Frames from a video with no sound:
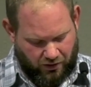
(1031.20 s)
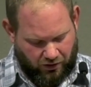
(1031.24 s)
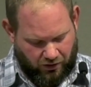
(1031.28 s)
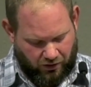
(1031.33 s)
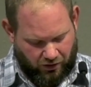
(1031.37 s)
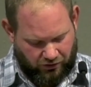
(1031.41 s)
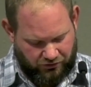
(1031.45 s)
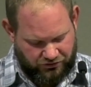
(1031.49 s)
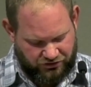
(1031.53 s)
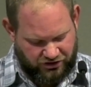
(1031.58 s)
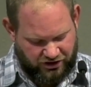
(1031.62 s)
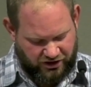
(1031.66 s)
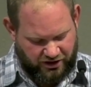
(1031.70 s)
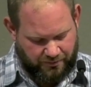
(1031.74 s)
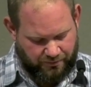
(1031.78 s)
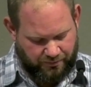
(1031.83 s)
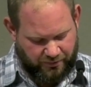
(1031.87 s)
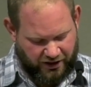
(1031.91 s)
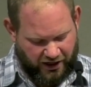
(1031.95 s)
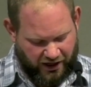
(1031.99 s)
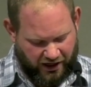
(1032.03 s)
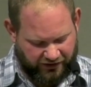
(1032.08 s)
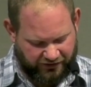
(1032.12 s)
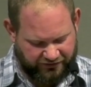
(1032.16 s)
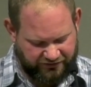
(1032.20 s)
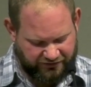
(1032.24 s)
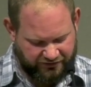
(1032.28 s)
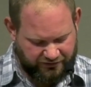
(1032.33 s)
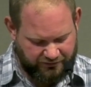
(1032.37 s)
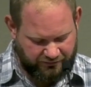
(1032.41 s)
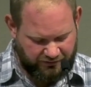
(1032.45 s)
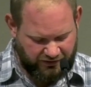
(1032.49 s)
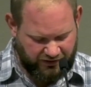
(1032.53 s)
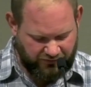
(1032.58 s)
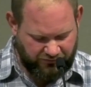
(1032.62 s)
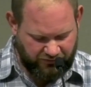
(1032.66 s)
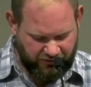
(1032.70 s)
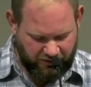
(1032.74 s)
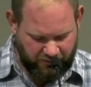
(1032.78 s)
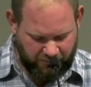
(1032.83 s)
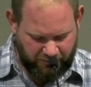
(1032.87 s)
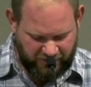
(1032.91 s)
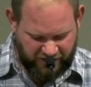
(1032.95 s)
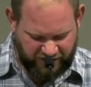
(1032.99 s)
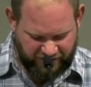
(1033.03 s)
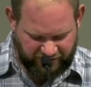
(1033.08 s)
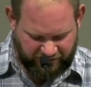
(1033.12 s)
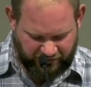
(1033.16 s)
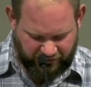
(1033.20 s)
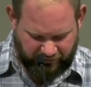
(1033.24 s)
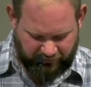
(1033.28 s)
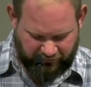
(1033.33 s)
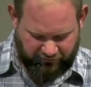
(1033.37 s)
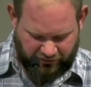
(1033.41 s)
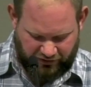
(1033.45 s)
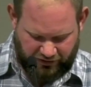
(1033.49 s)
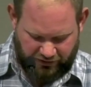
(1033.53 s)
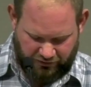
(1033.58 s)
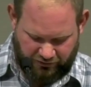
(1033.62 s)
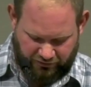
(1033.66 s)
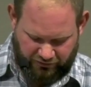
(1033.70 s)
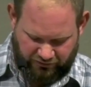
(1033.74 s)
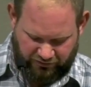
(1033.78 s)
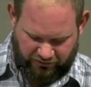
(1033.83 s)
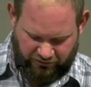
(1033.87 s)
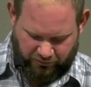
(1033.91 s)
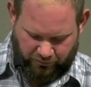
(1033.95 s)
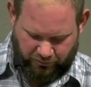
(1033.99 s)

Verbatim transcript: all sheep and oxen, even the beasts of the fields,